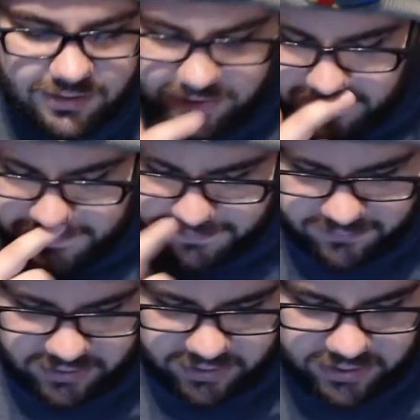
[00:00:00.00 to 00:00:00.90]
So
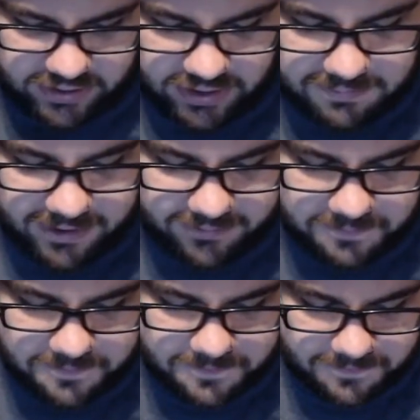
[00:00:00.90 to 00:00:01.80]
I got an email
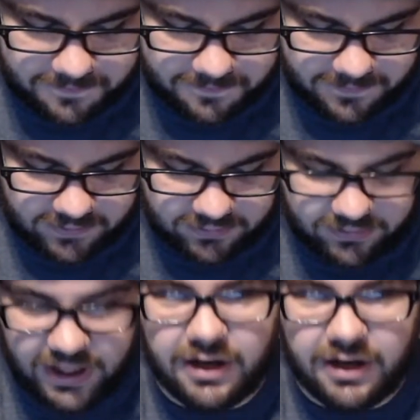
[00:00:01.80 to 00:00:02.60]
that